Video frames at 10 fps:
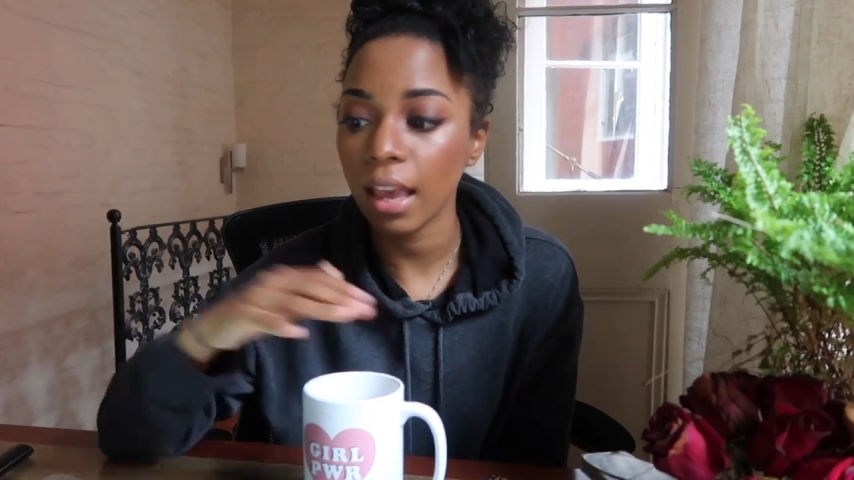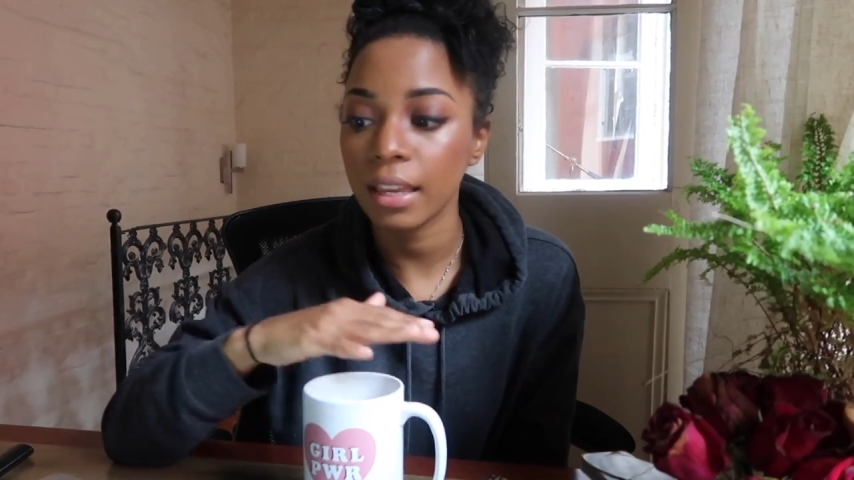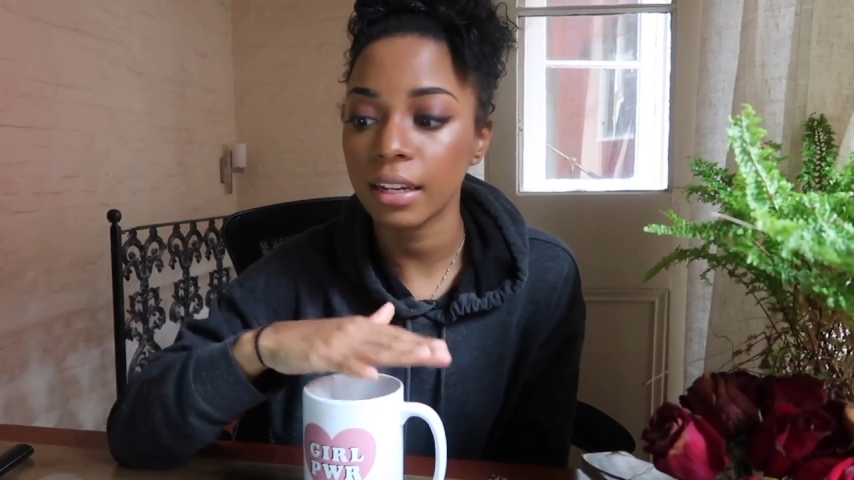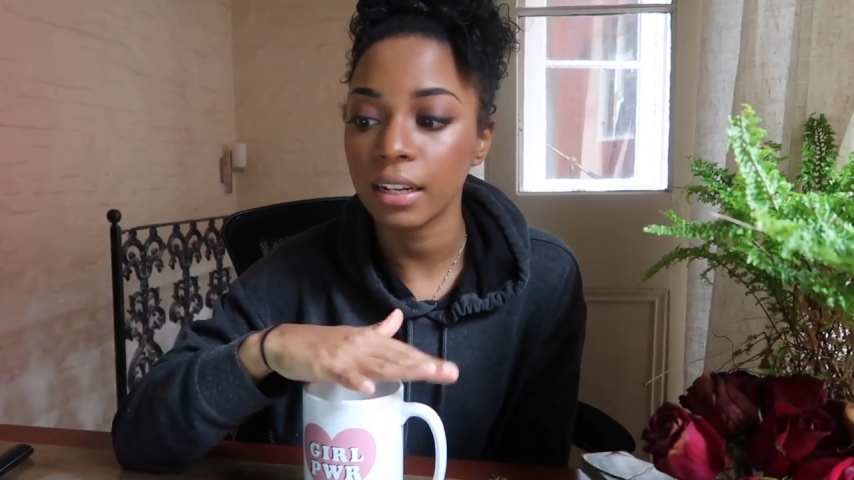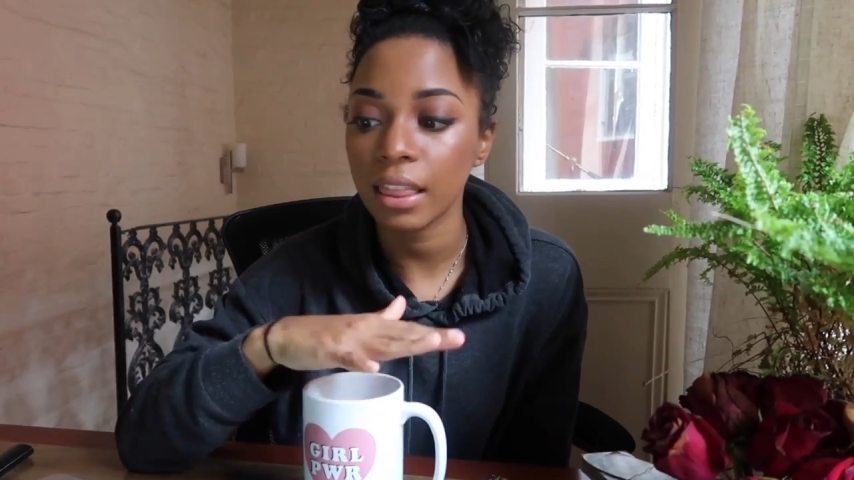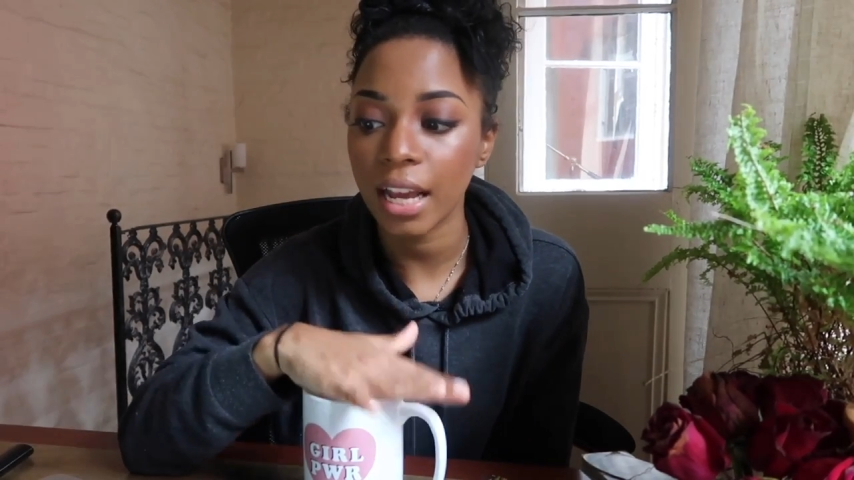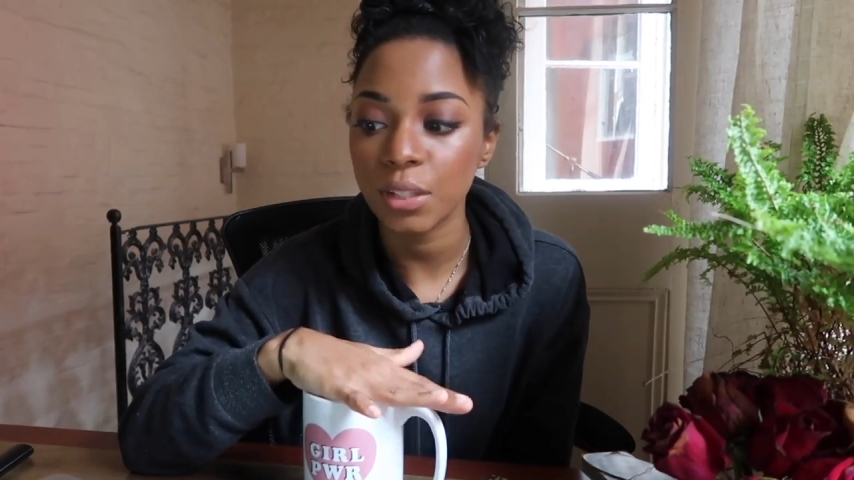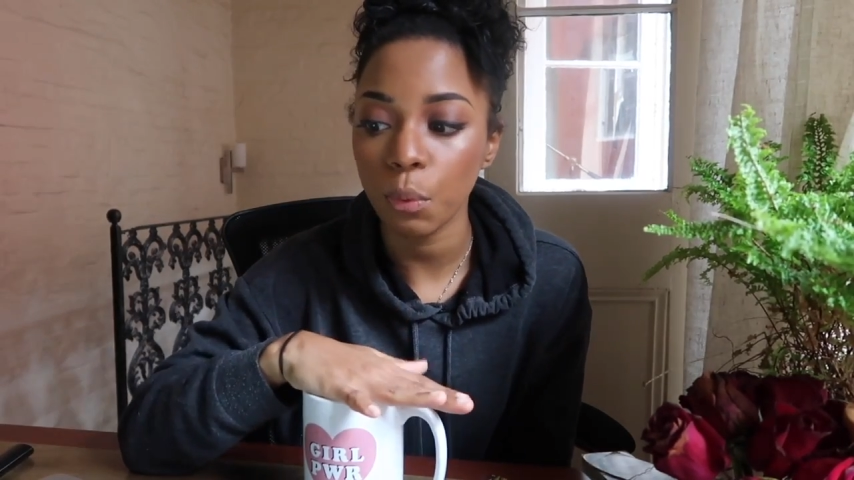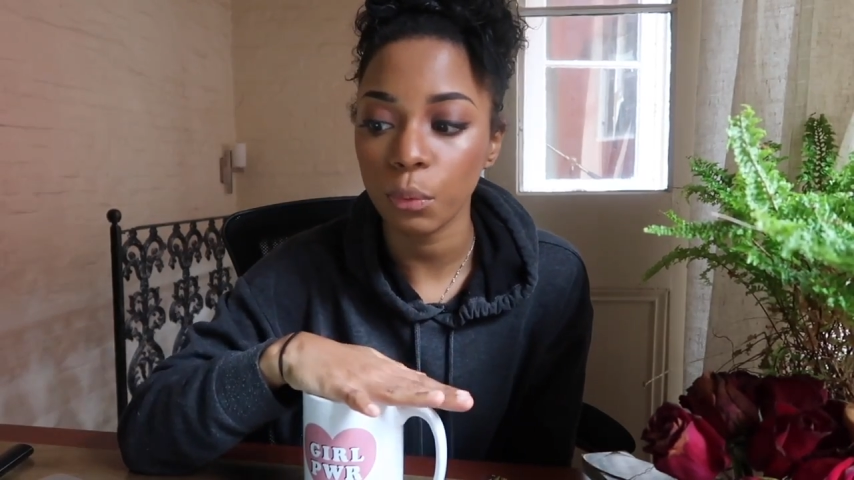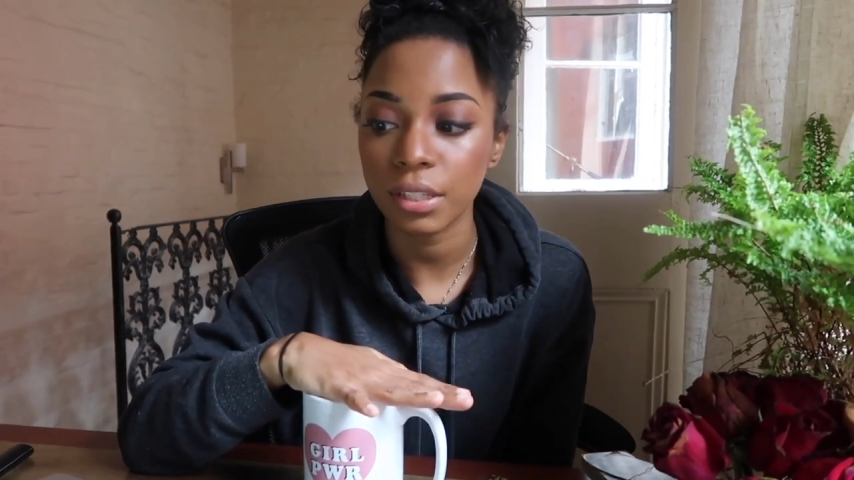and
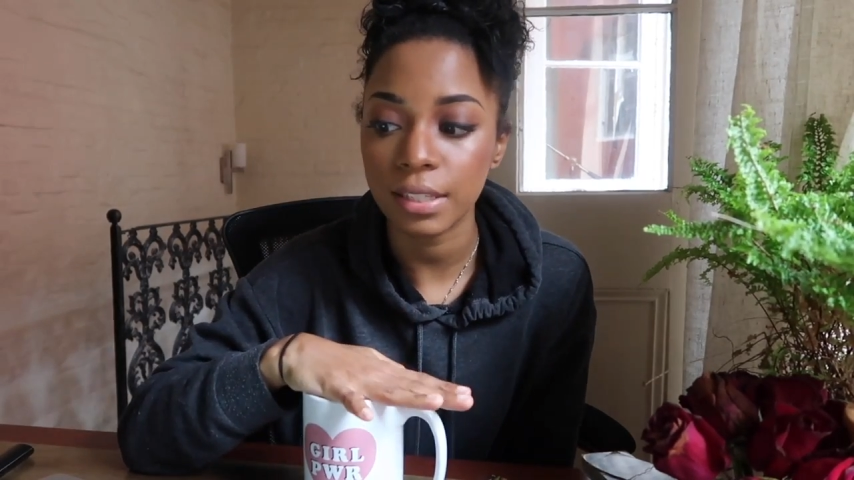that's what we're